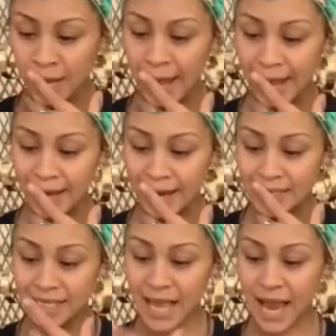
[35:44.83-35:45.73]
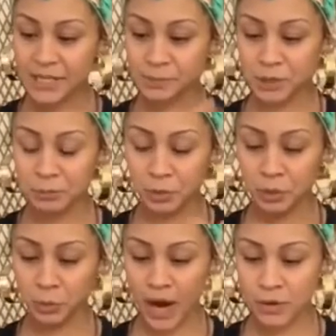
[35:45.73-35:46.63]
And he has
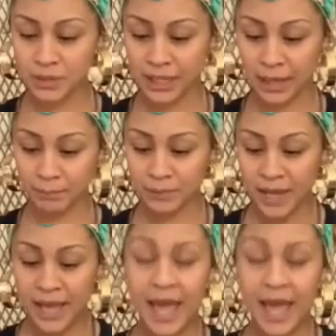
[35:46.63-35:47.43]
people around him.